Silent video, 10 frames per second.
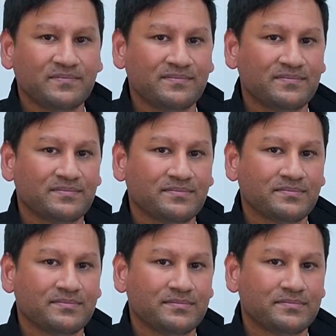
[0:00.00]

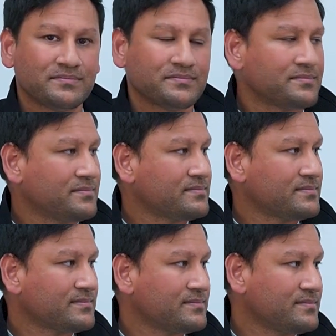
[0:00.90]

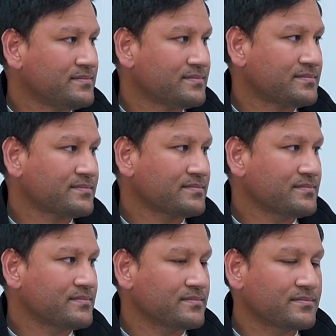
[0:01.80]

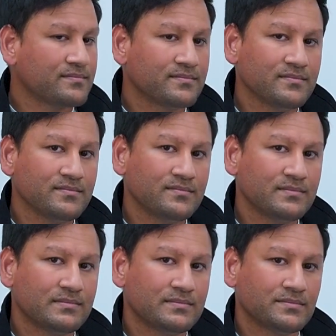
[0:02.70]

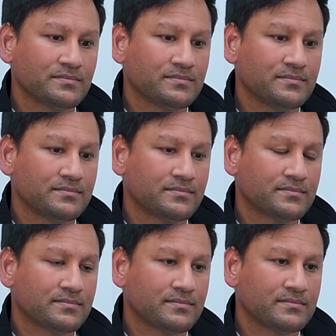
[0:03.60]

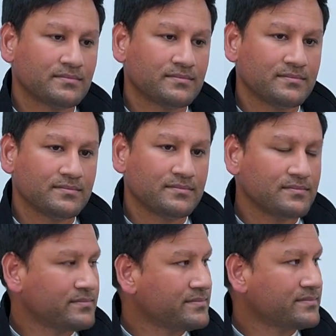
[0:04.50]

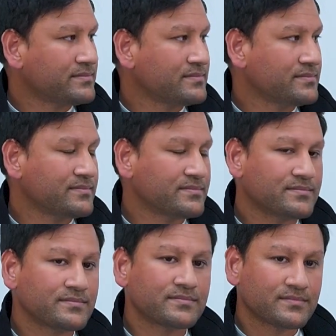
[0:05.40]

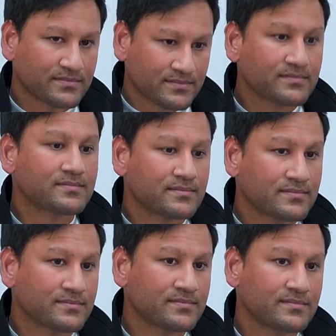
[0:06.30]

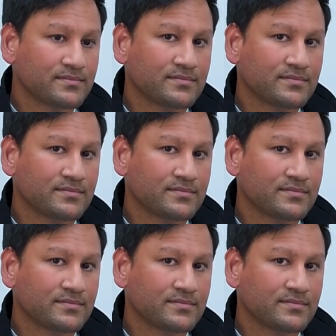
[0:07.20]
[no speech]